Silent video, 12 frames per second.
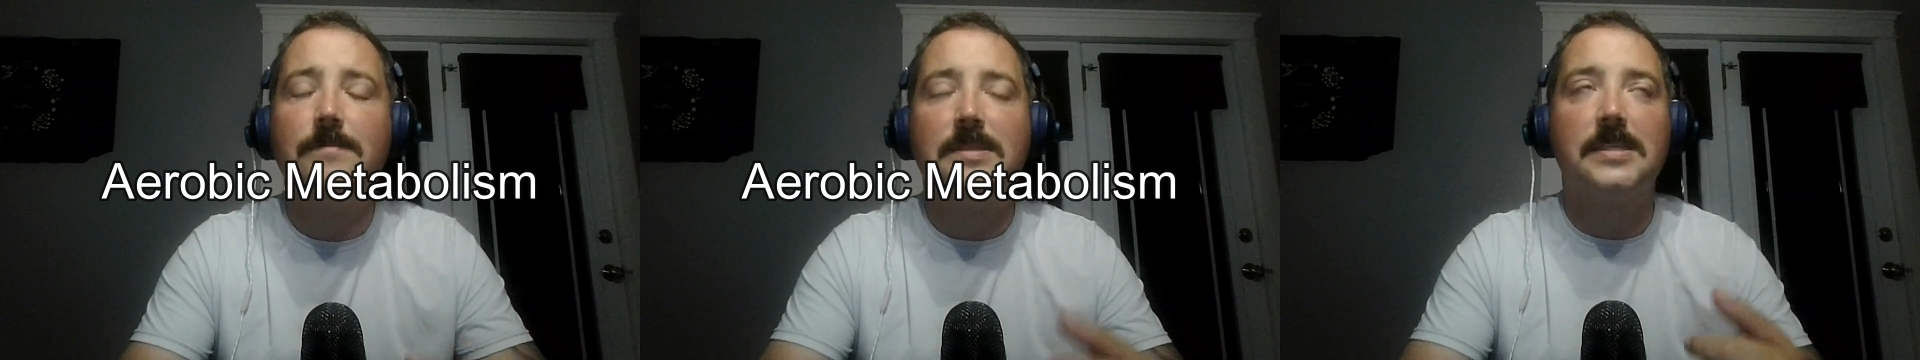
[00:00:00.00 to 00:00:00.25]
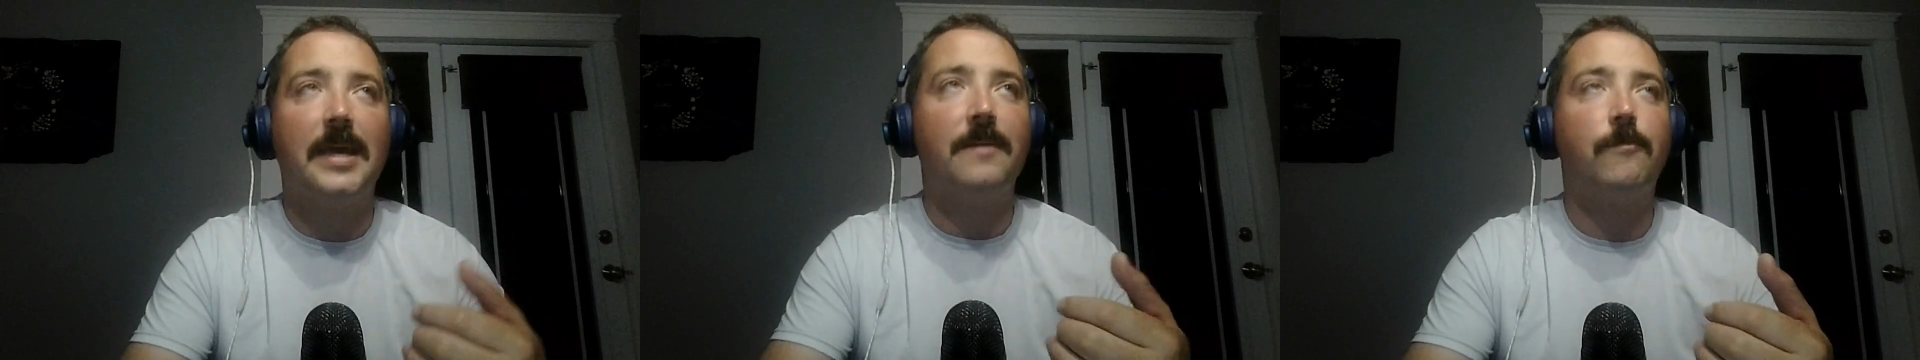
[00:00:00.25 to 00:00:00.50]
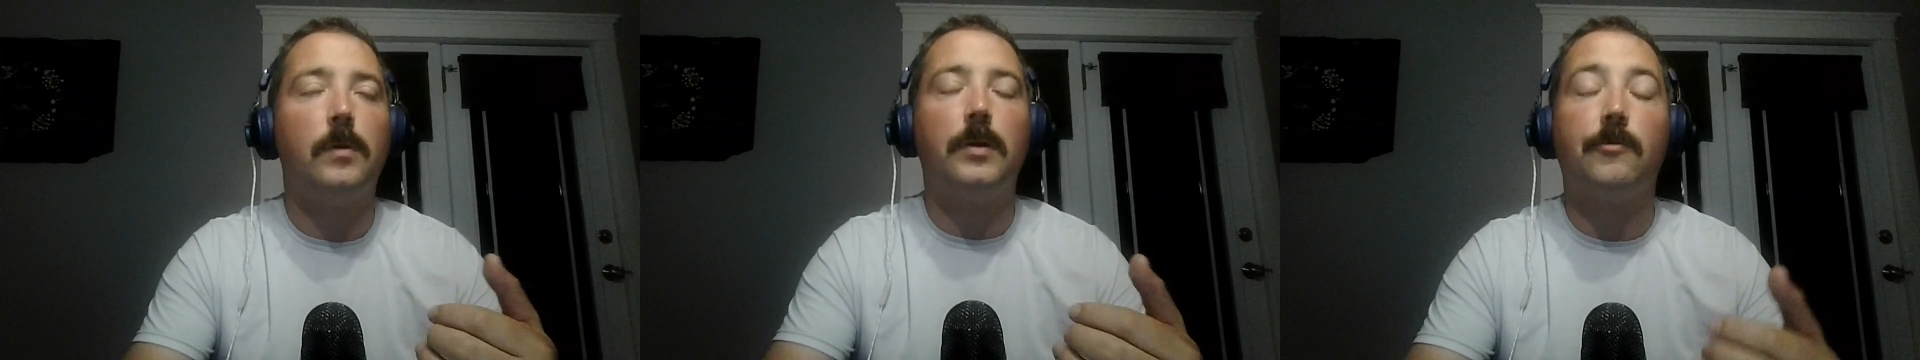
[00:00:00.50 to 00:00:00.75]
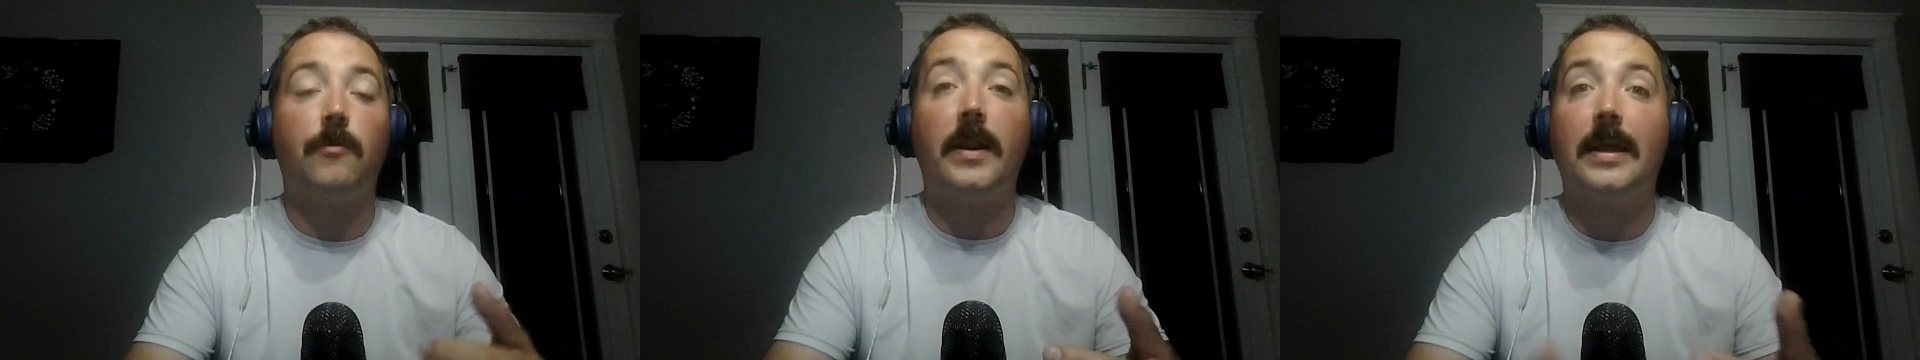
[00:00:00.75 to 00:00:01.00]
say if
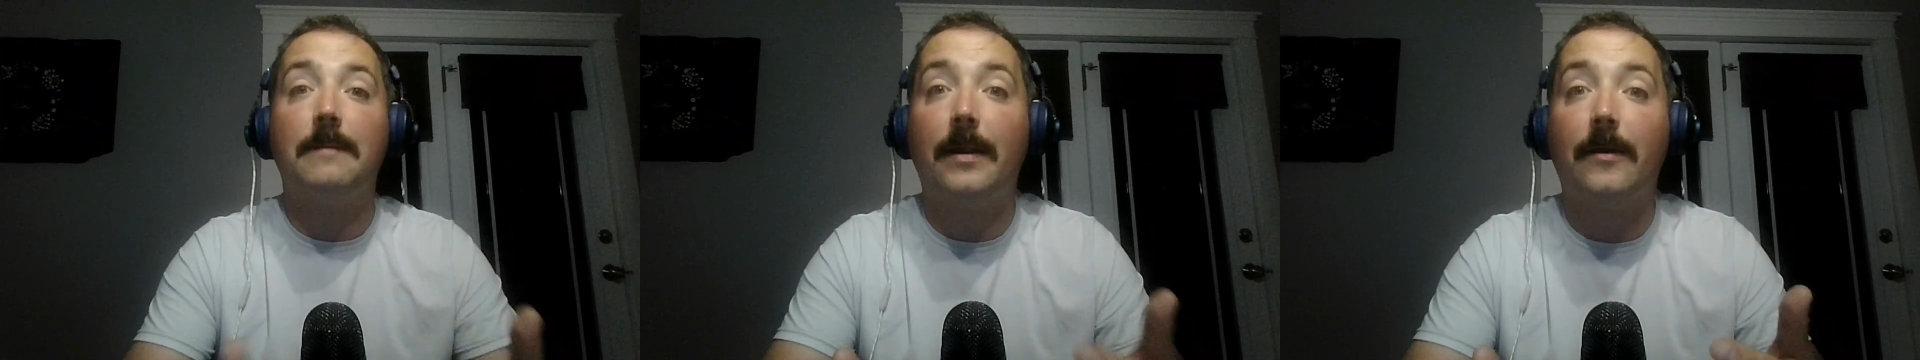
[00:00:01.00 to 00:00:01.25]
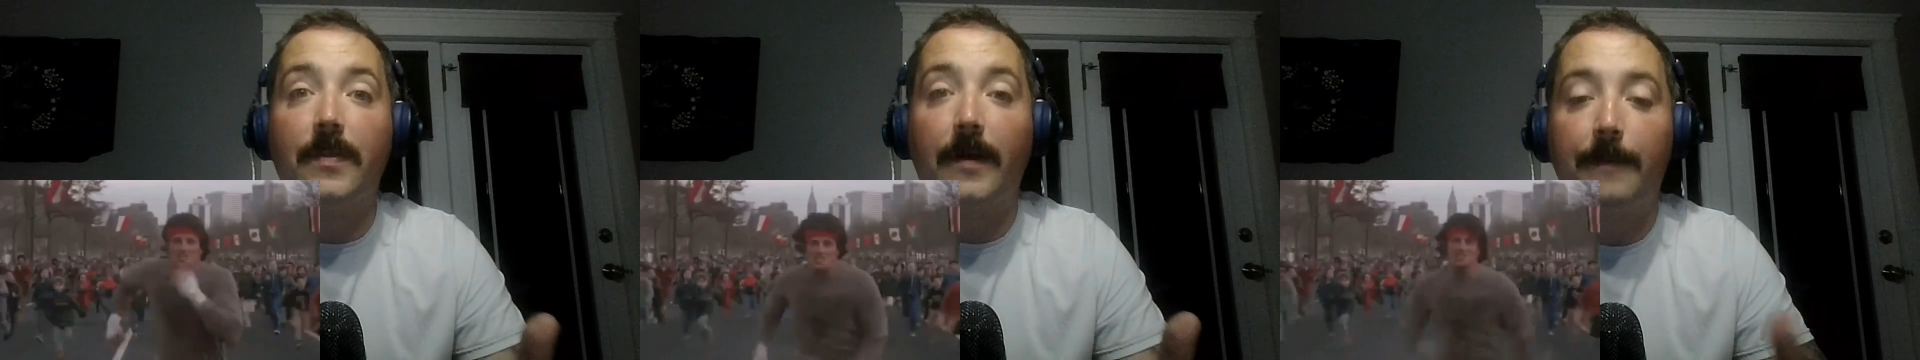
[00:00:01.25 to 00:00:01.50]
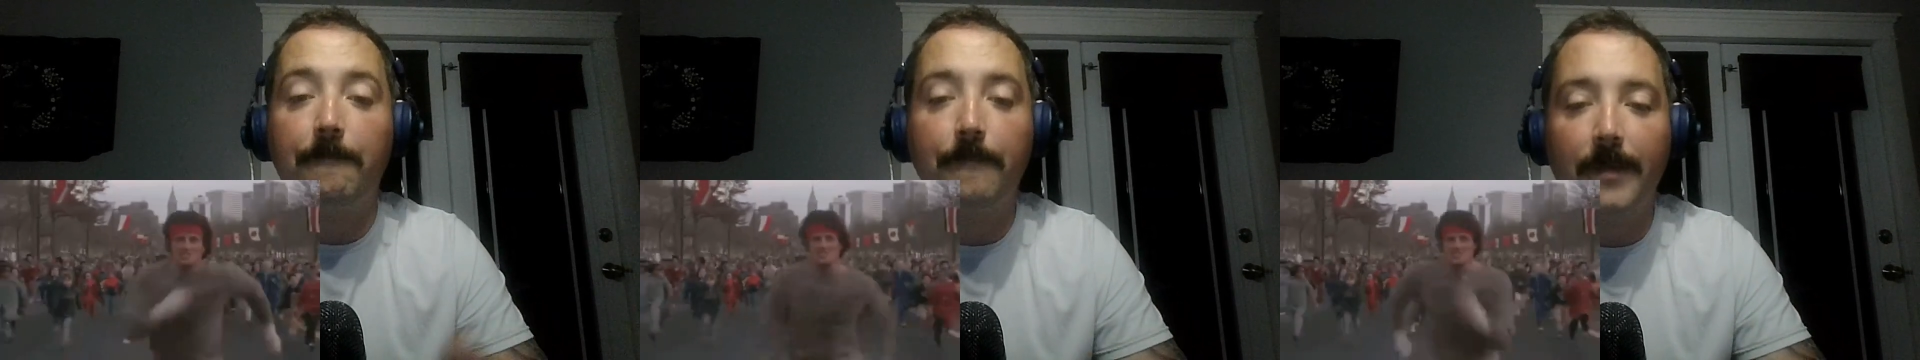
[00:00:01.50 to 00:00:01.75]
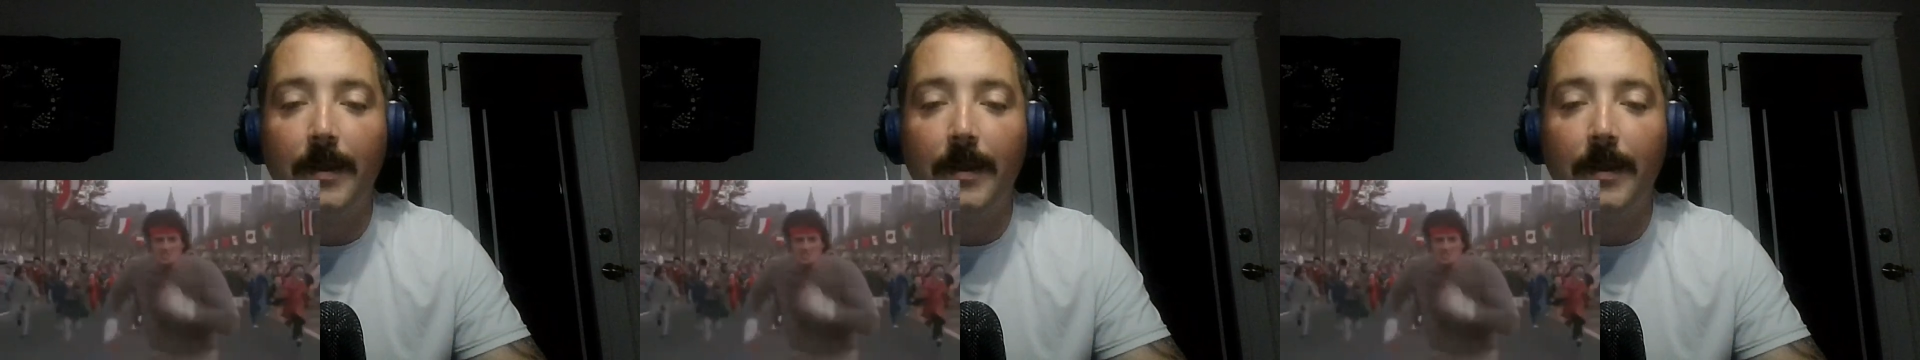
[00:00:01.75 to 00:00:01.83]
we're running a marathon,